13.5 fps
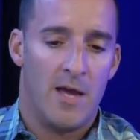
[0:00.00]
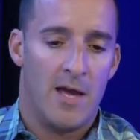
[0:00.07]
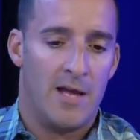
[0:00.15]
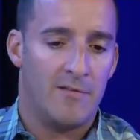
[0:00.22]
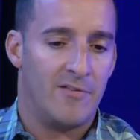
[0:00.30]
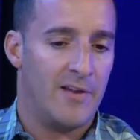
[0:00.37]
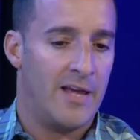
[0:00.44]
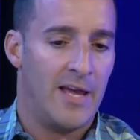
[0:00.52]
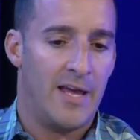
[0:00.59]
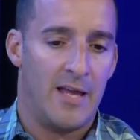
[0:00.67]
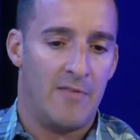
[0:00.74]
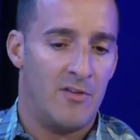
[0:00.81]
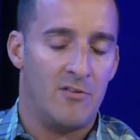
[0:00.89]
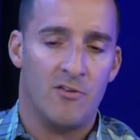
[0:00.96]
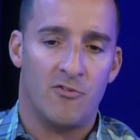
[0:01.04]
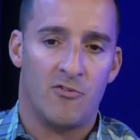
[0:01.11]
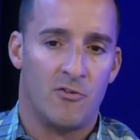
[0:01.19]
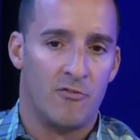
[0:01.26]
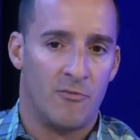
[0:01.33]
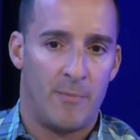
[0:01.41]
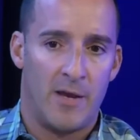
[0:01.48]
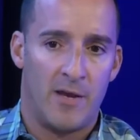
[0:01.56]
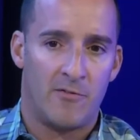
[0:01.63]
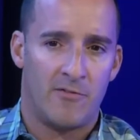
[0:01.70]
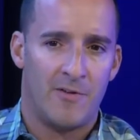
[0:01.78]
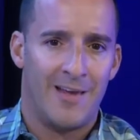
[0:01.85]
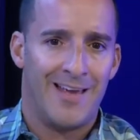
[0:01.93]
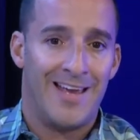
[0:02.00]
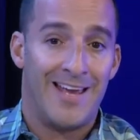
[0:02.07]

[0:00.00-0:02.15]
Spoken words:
And today, in the digital space,